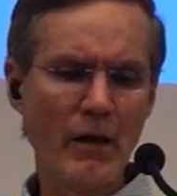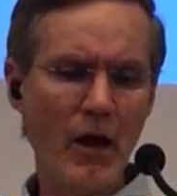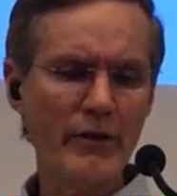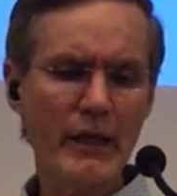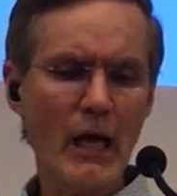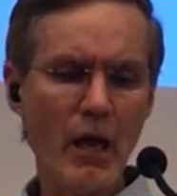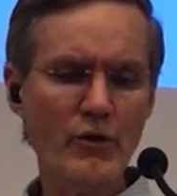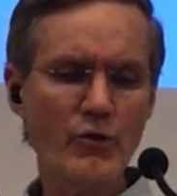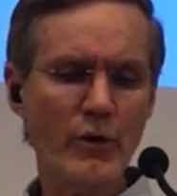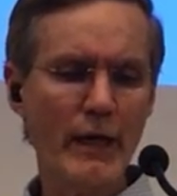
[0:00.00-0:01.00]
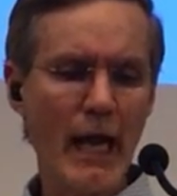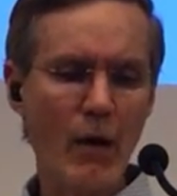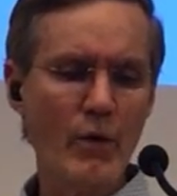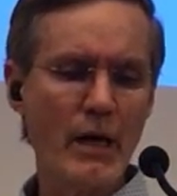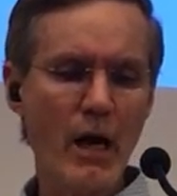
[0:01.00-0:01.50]
On the contrary,
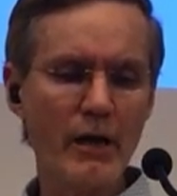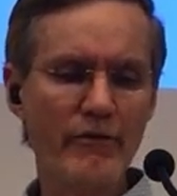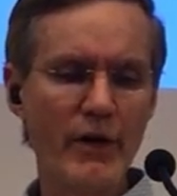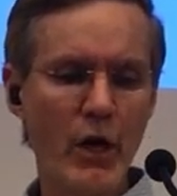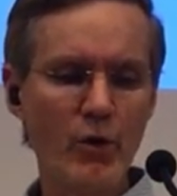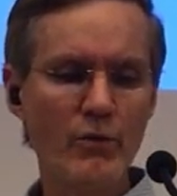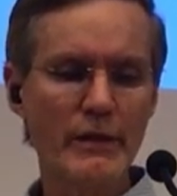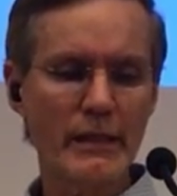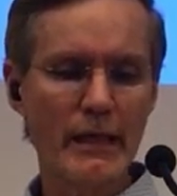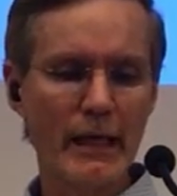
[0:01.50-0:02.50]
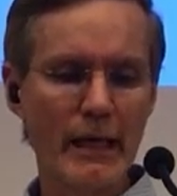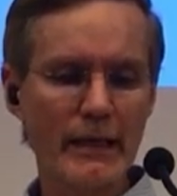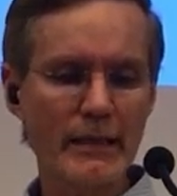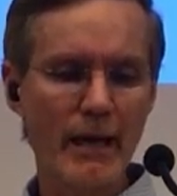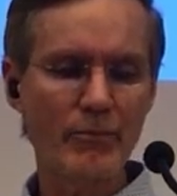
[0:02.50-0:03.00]
I would not have known sin
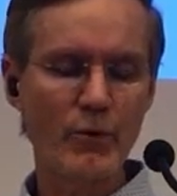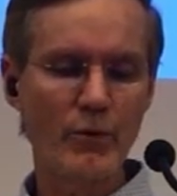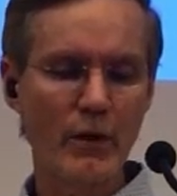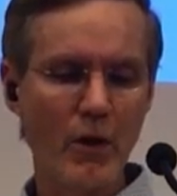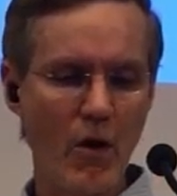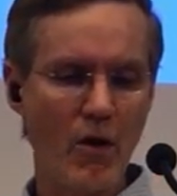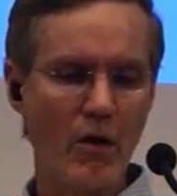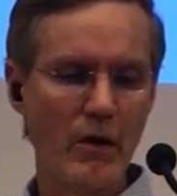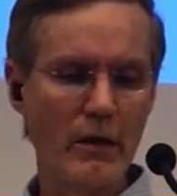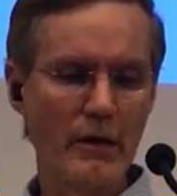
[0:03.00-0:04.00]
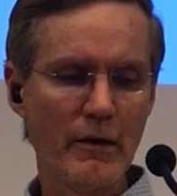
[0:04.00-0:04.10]
except through the law.